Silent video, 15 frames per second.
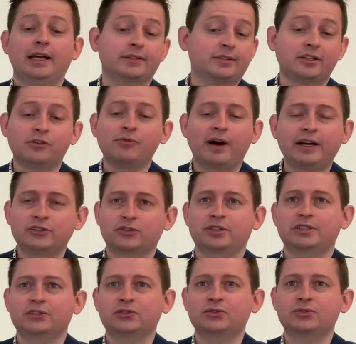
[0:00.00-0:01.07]
as an
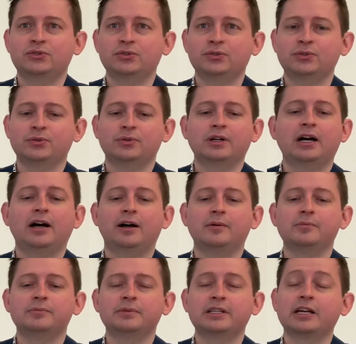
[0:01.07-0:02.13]
advisor, is to uh,
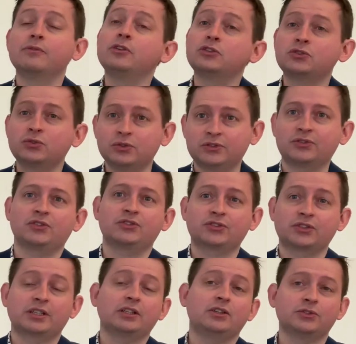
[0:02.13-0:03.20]
give the students the
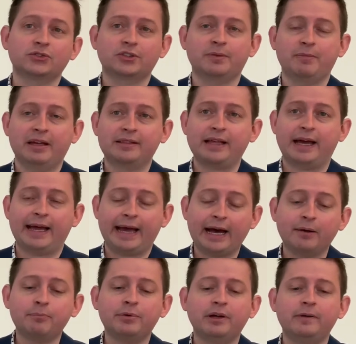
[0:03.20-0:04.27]
skills to make that
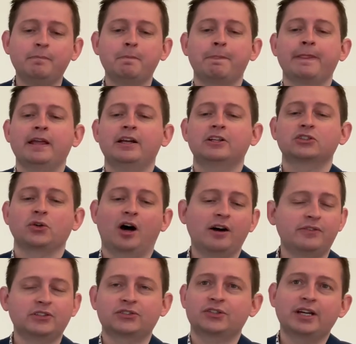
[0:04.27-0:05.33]
happen. So
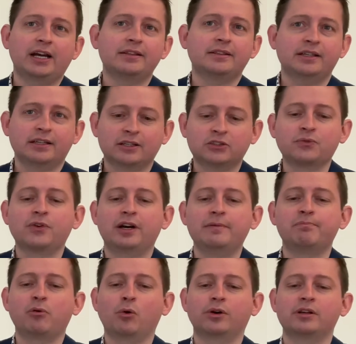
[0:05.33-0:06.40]
obviously, I think it's very
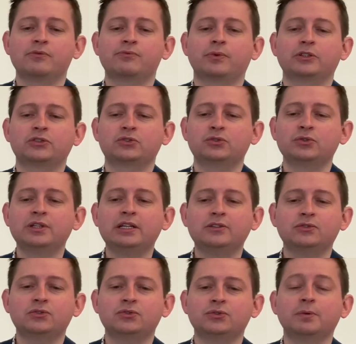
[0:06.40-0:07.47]
important for
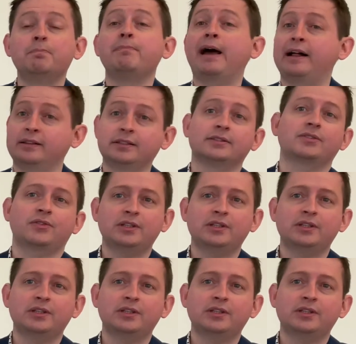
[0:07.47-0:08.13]
students to balance